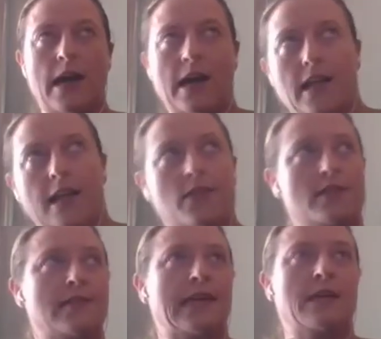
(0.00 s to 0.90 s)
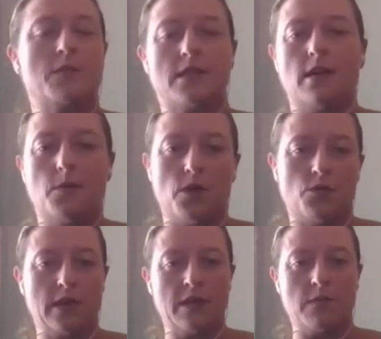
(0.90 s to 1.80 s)
But at the same time, I
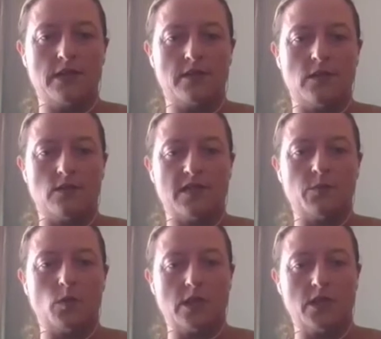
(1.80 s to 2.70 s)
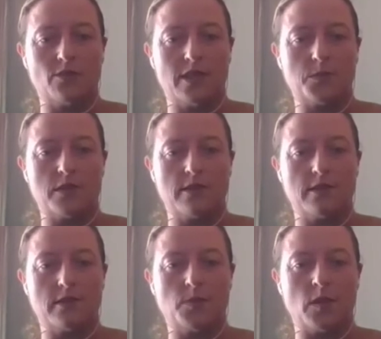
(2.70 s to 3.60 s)
really miss those small
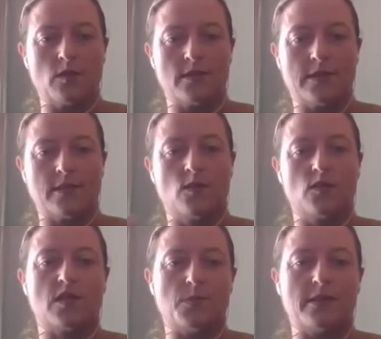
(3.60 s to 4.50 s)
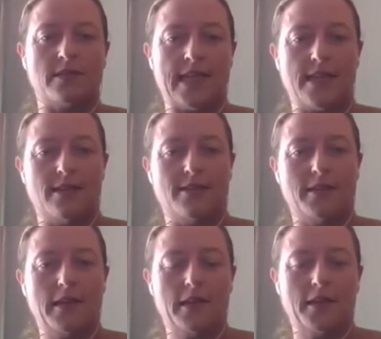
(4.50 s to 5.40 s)
interruptions because there's a lot to be said,
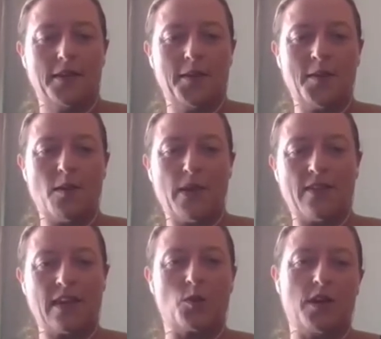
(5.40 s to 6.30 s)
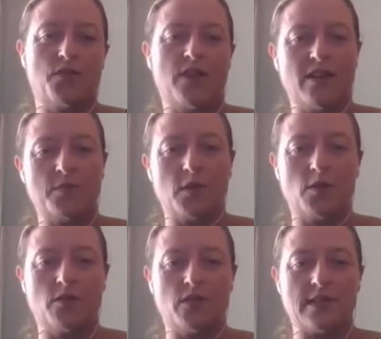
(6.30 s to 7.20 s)
about that quick
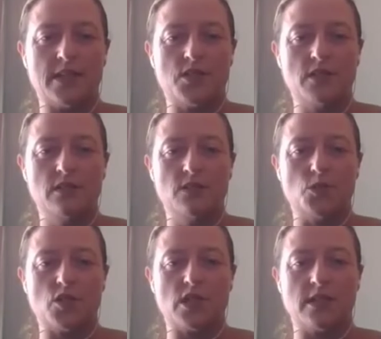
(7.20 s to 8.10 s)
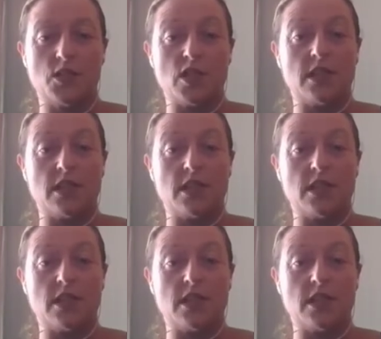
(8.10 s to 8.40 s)
5-minute conversation, which can